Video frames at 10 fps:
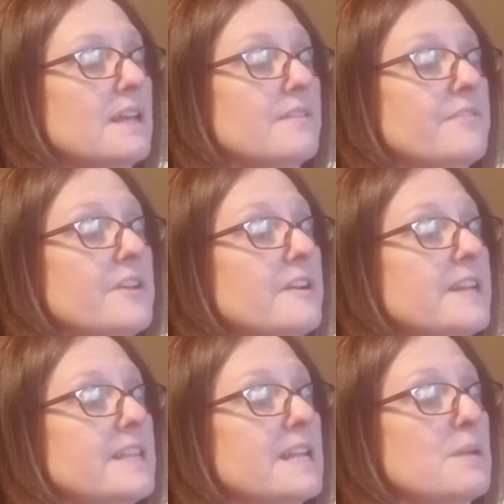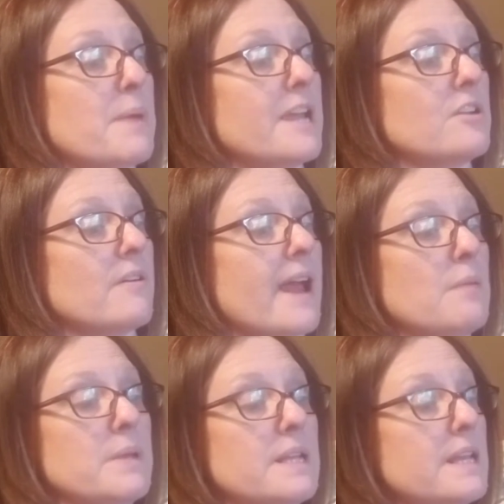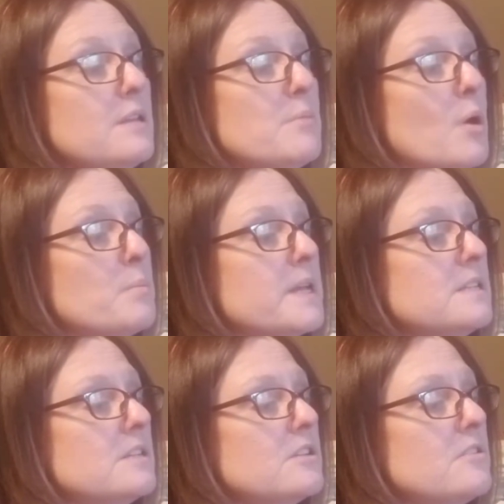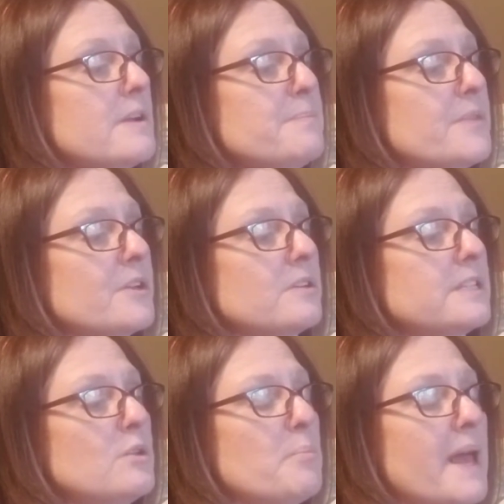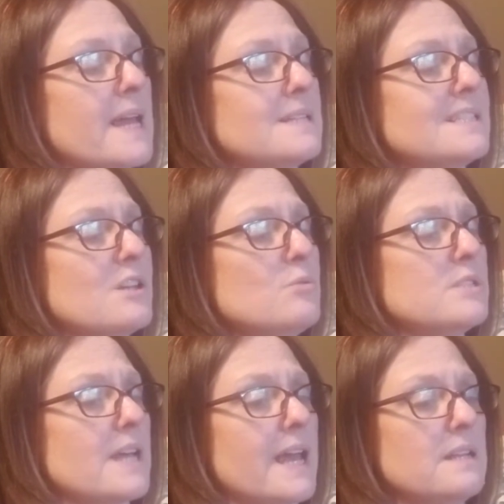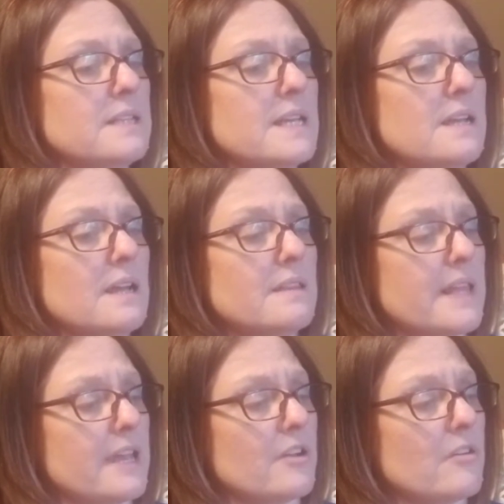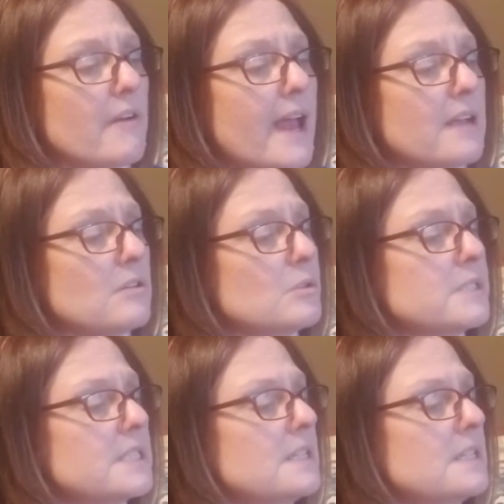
fearing that he might grab at any moment, gripped their little bags so tightly they crackled.